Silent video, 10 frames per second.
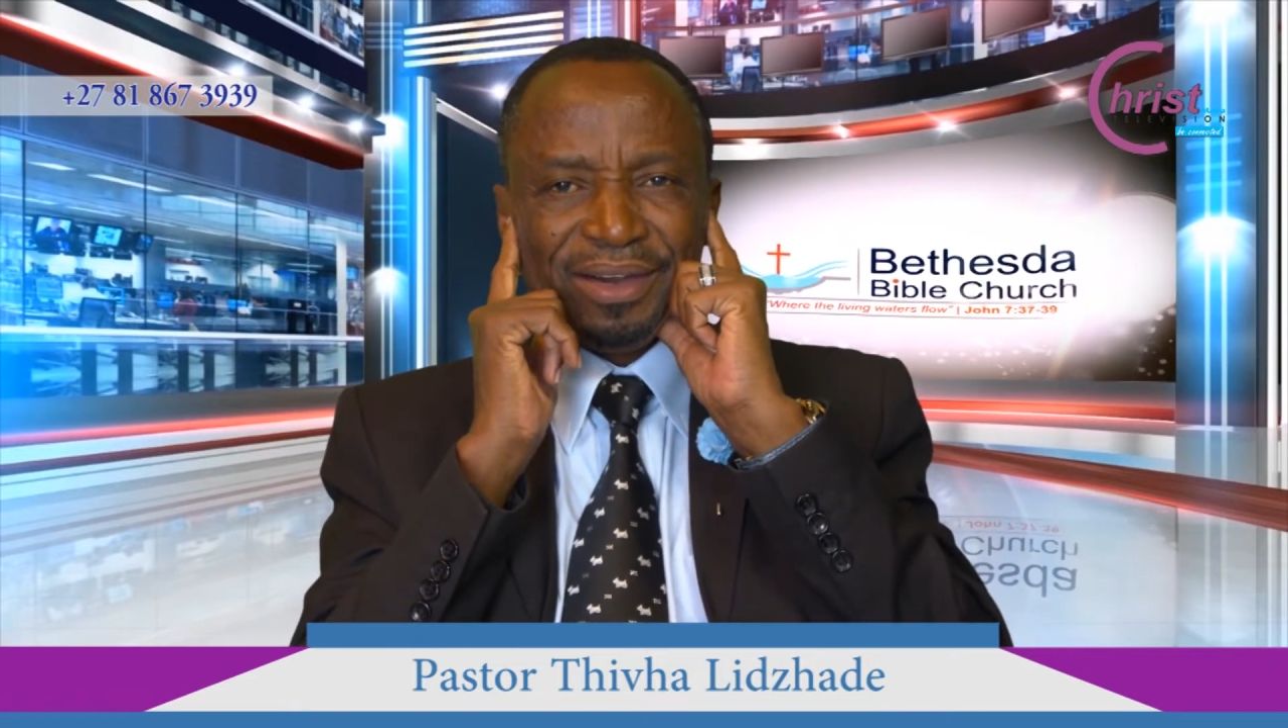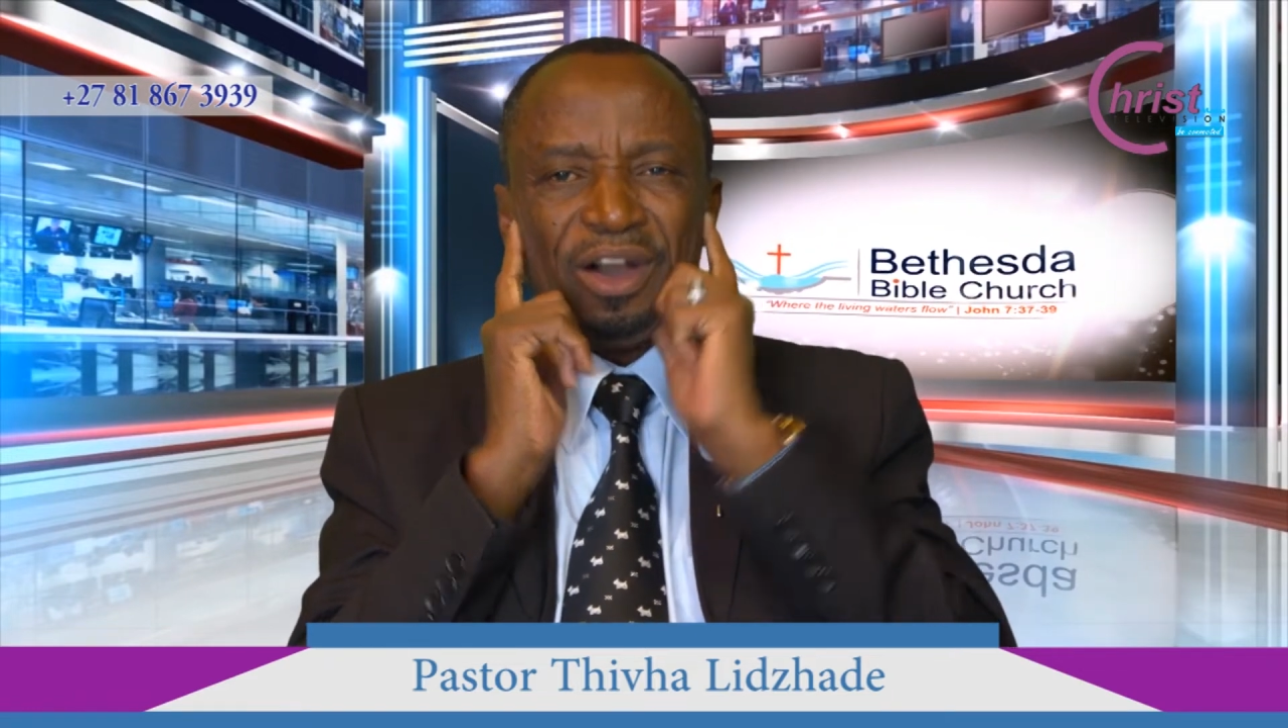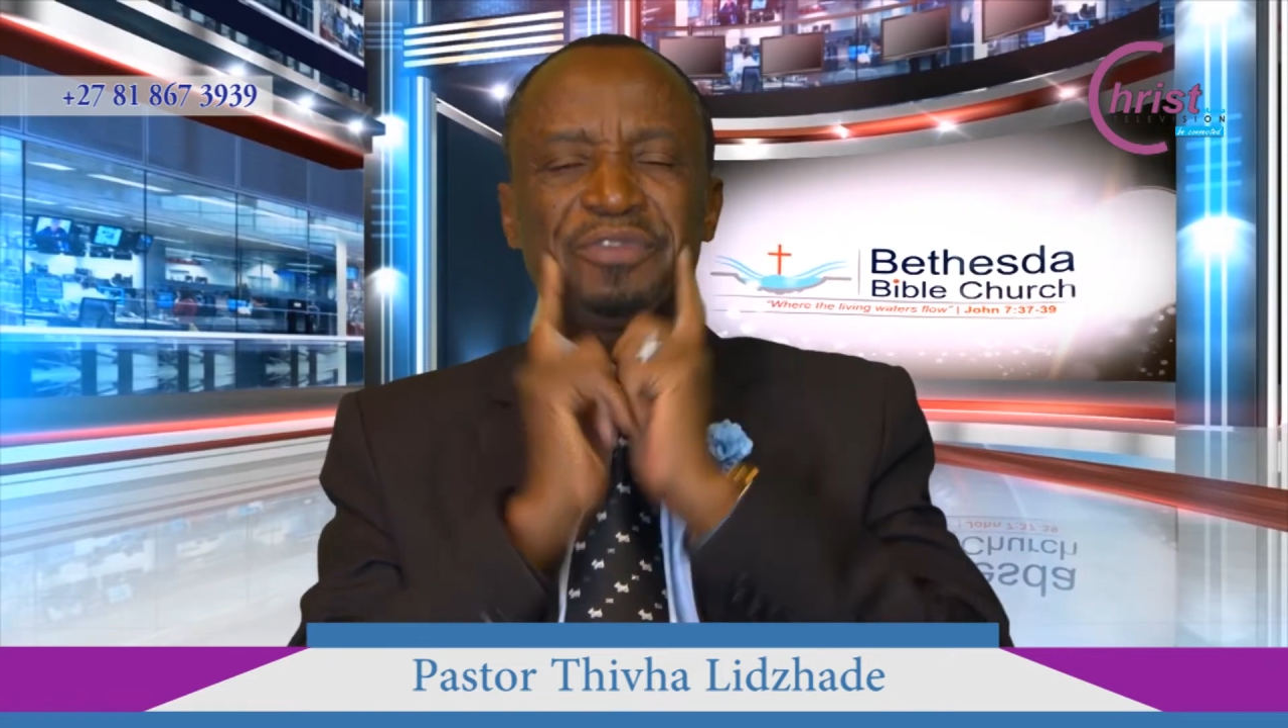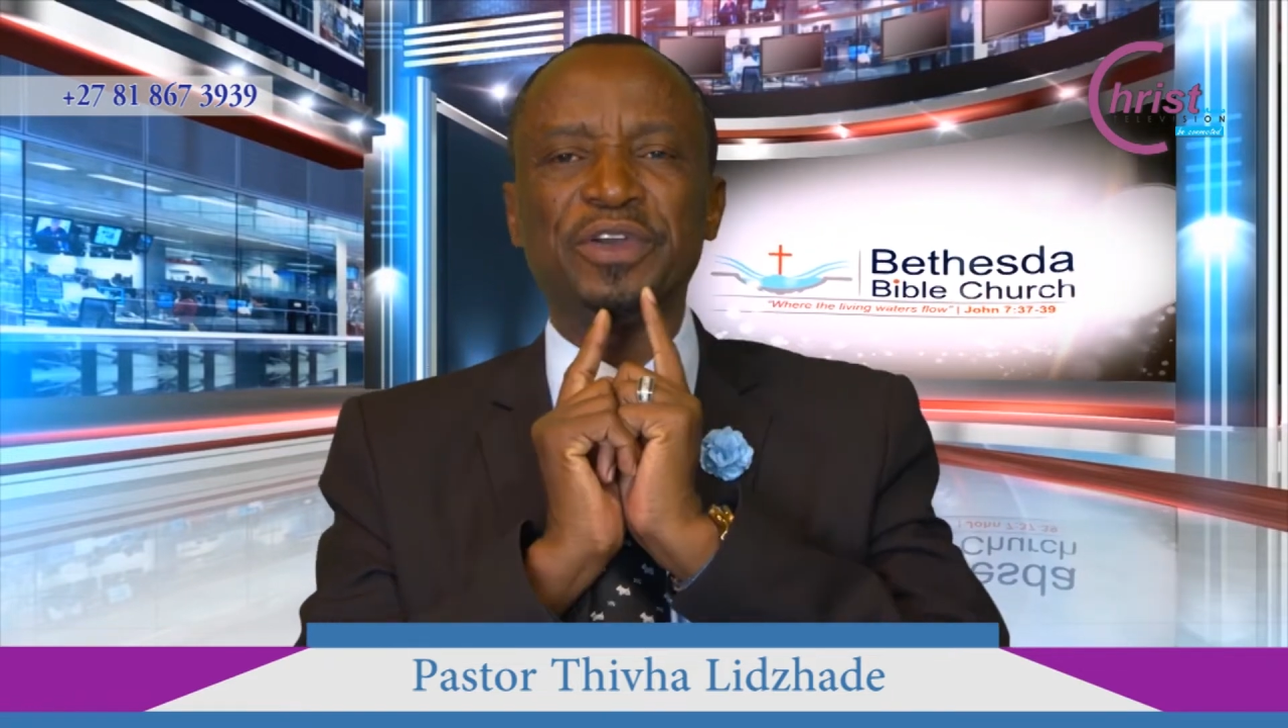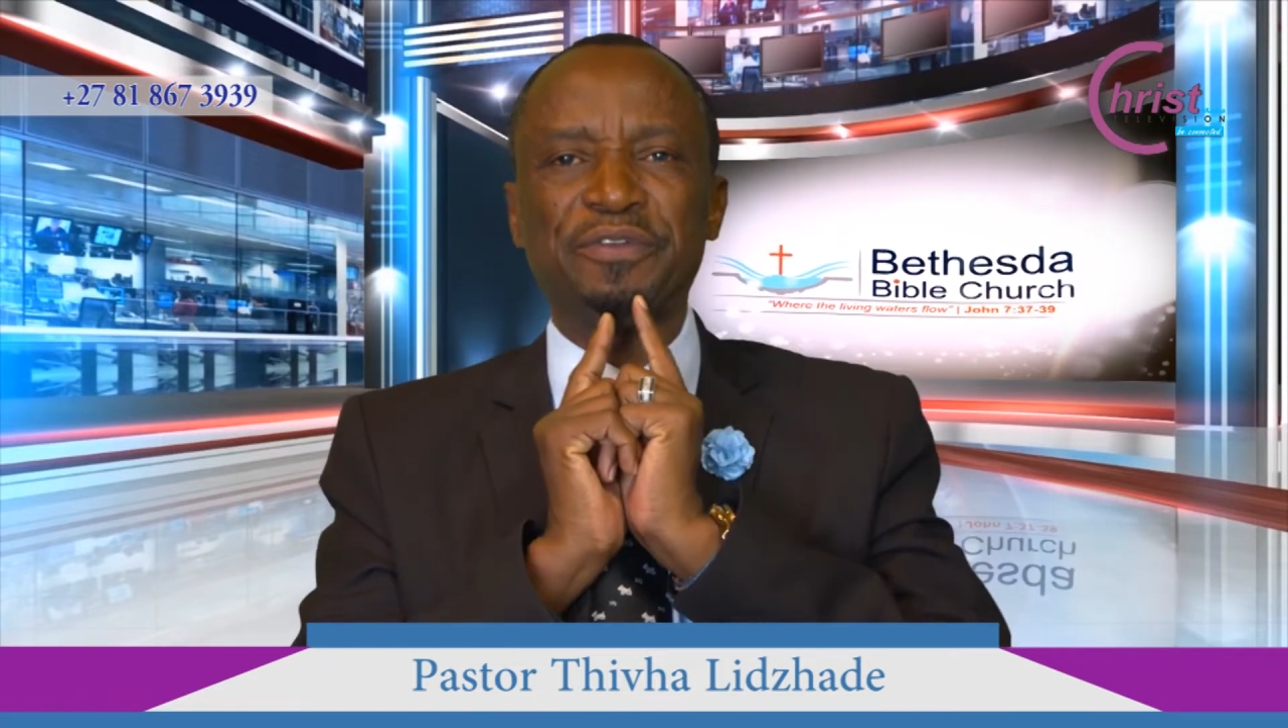
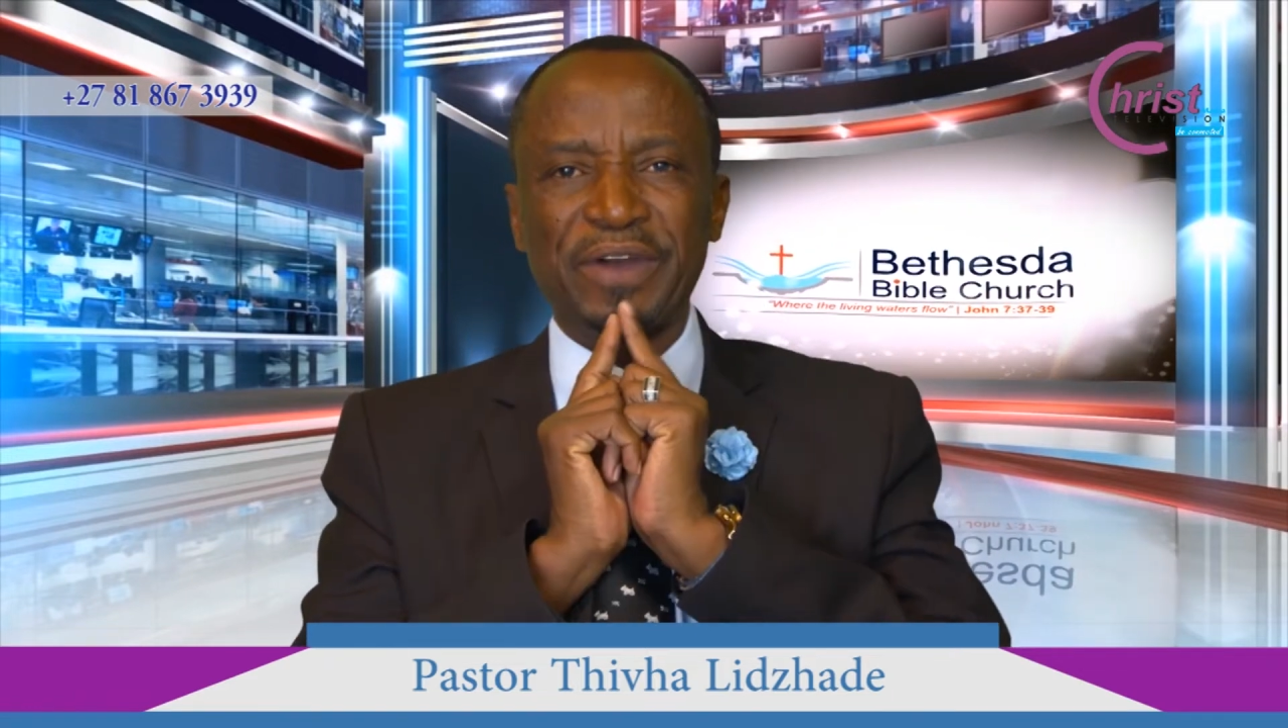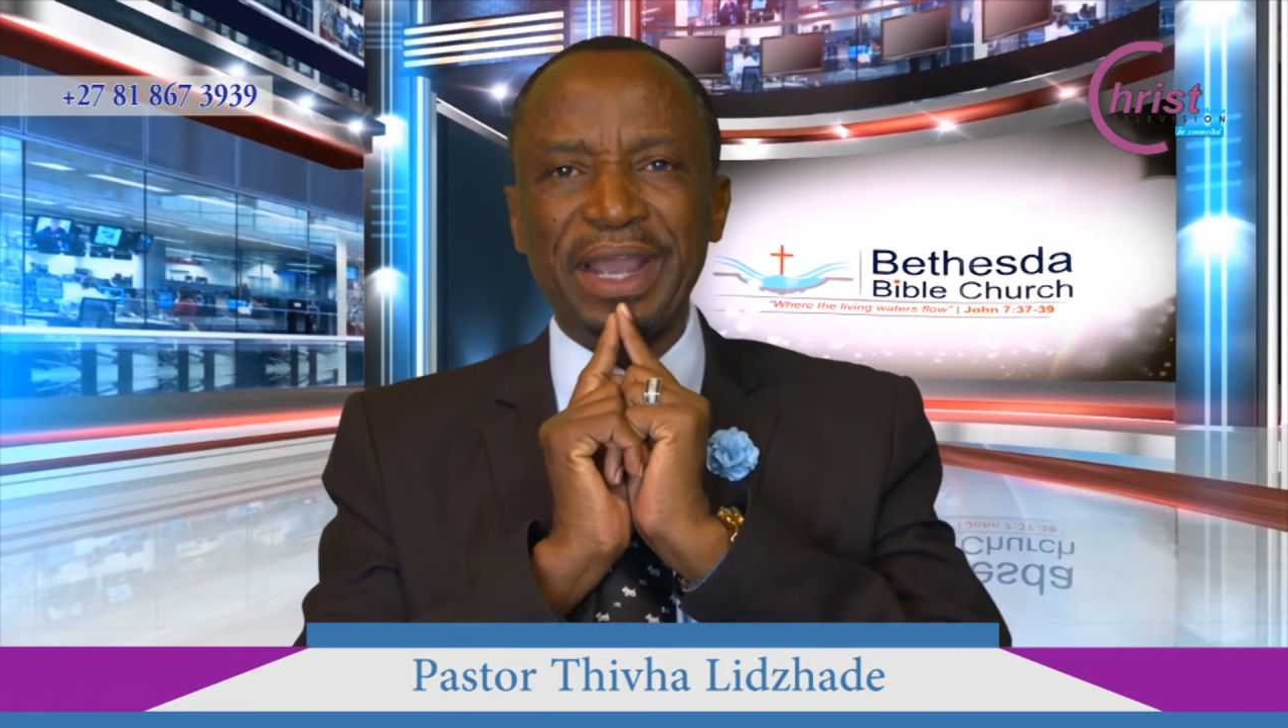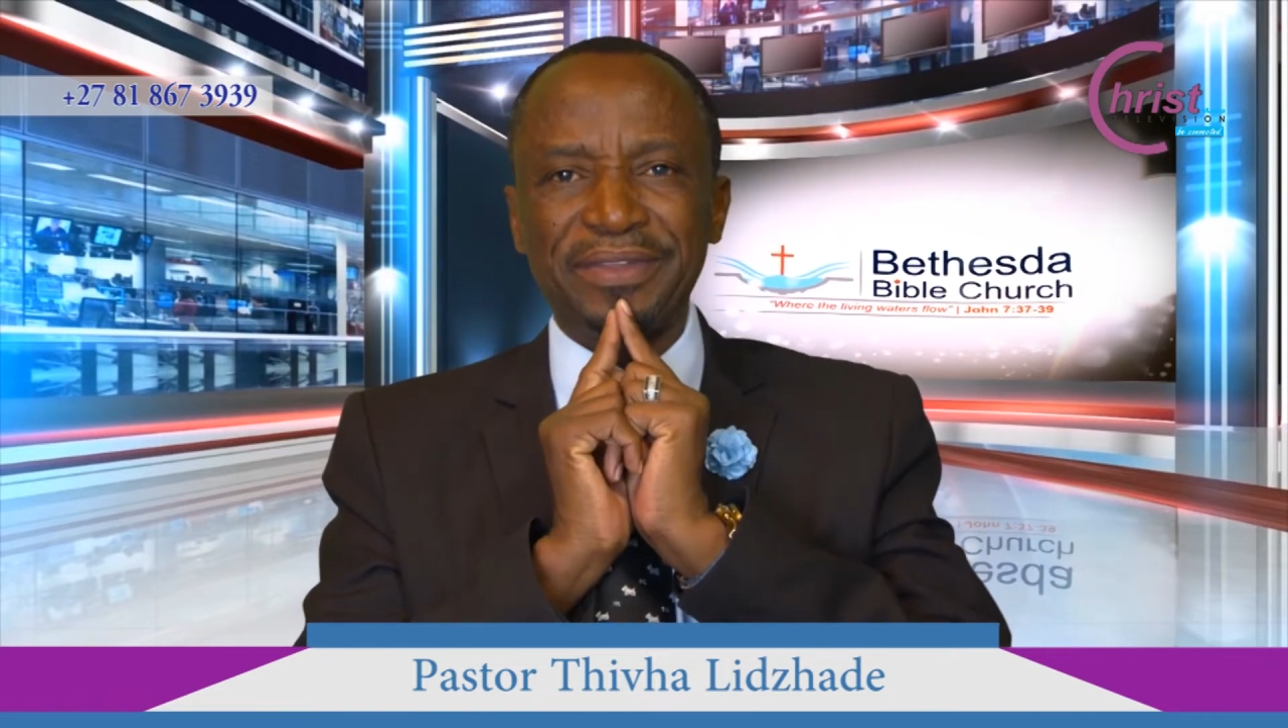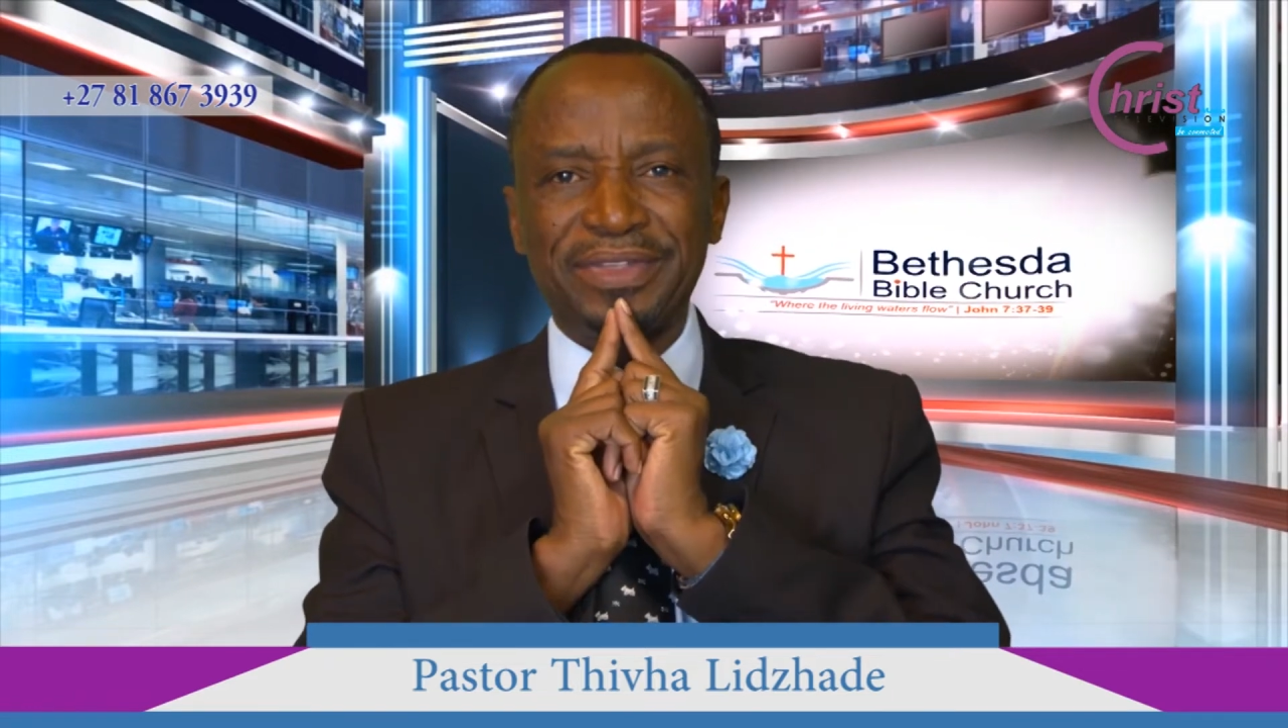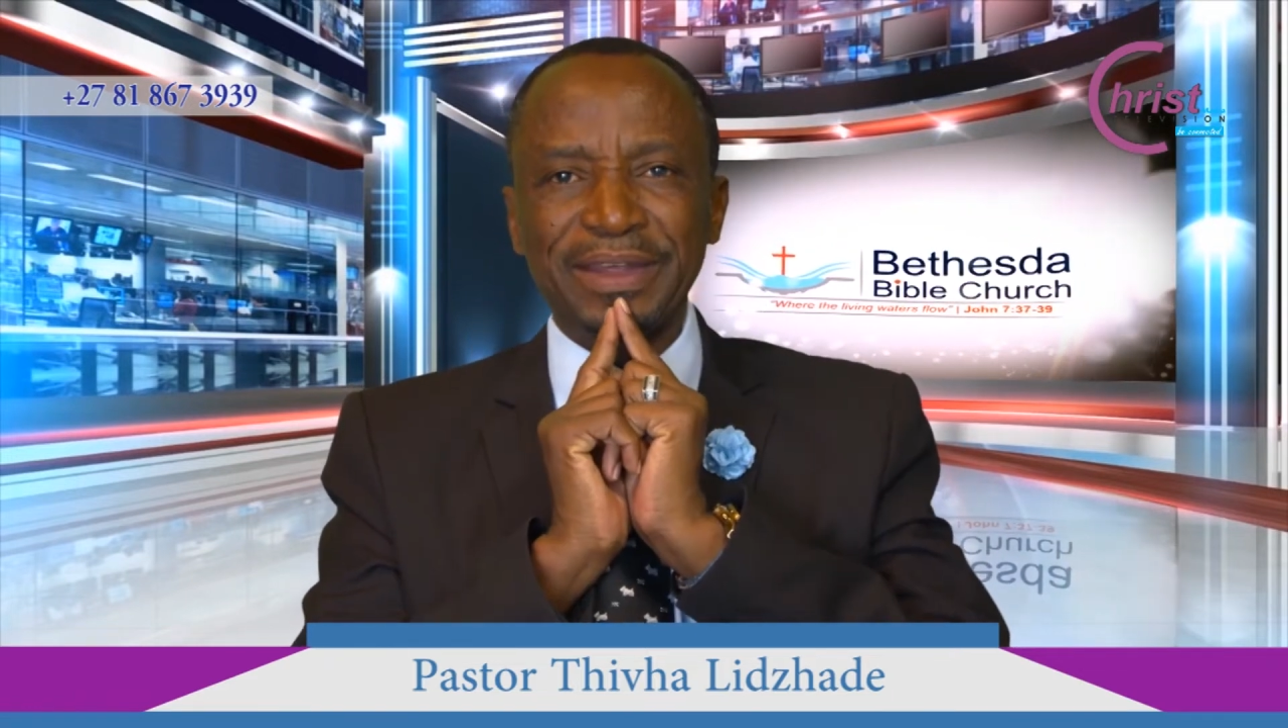of your
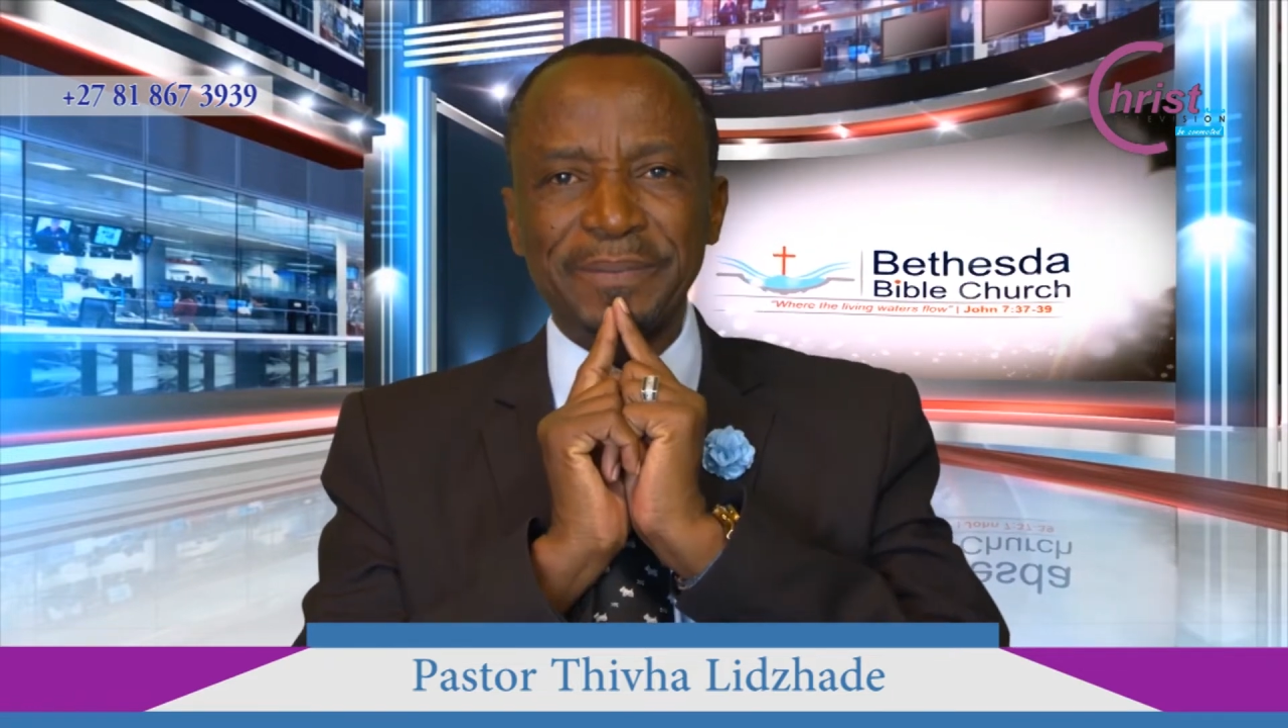faith.